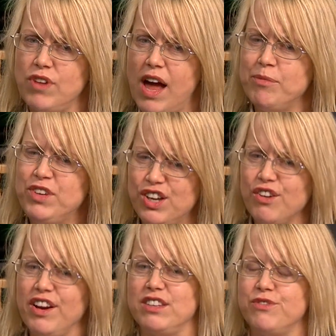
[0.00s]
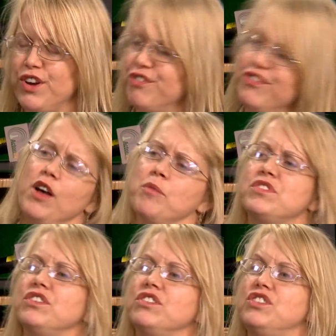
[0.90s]
I'm curious, for your
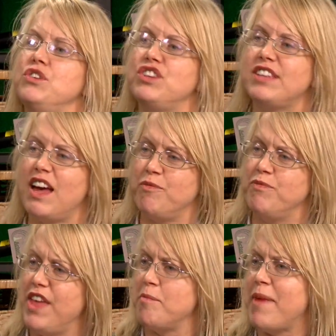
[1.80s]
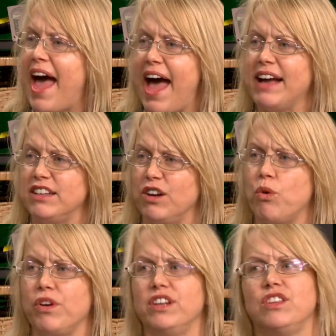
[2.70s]
films, do you just have them act
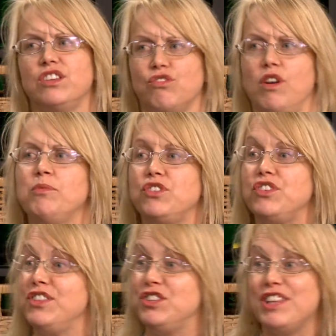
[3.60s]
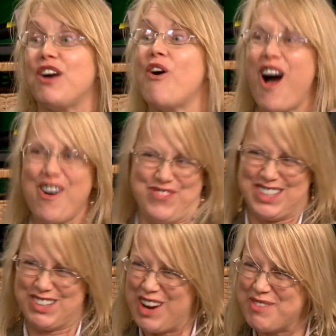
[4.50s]
according to the script, or do they go off the
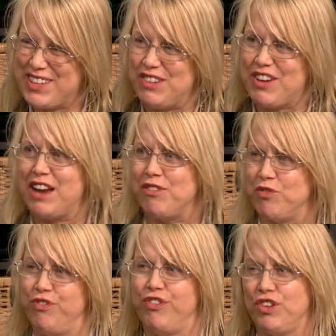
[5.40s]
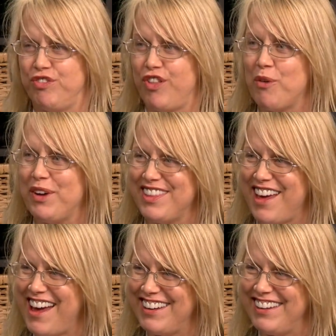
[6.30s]
script and you kind of flow with
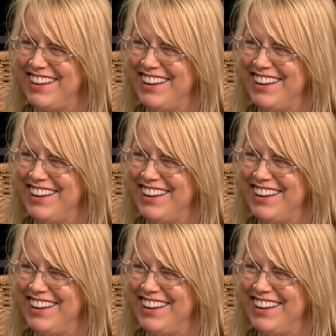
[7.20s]
that?